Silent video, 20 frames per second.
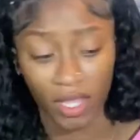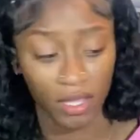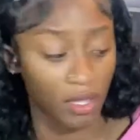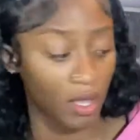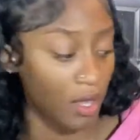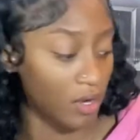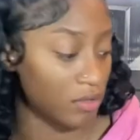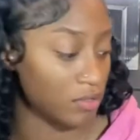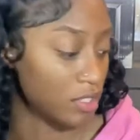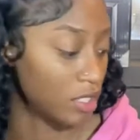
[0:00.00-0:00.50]

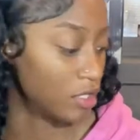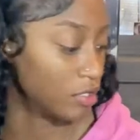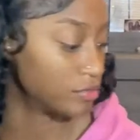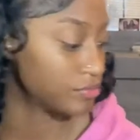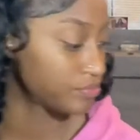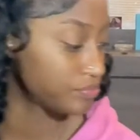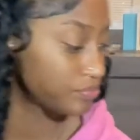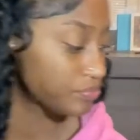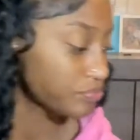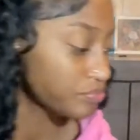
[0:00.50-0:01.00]
I don't know.
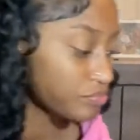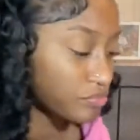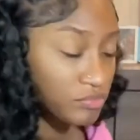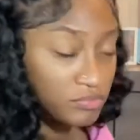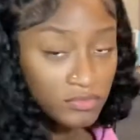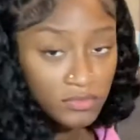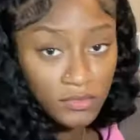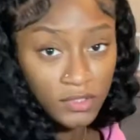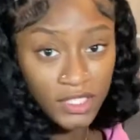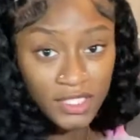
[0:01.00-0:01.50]

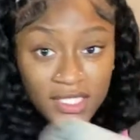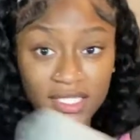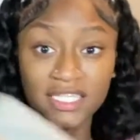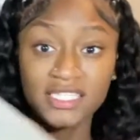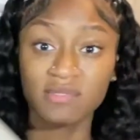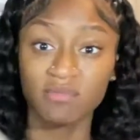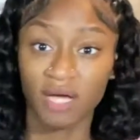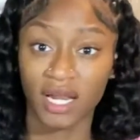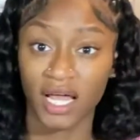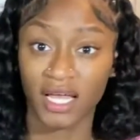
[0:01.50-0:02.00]

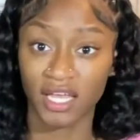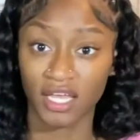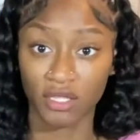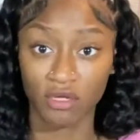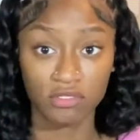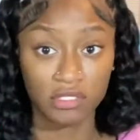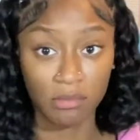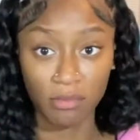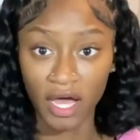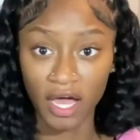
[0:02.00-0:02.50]
This one I can
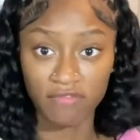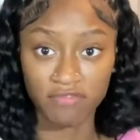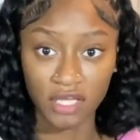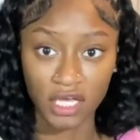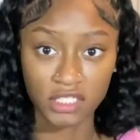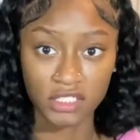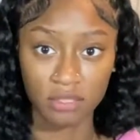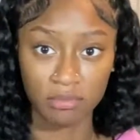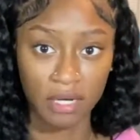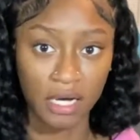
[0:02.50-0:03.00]
use, I might have to
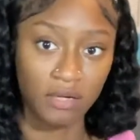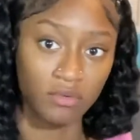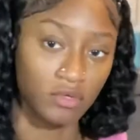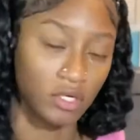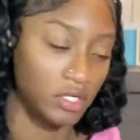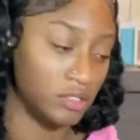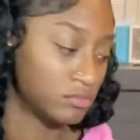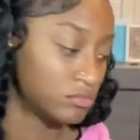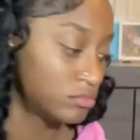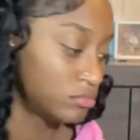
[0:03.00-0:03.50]
actually buy one.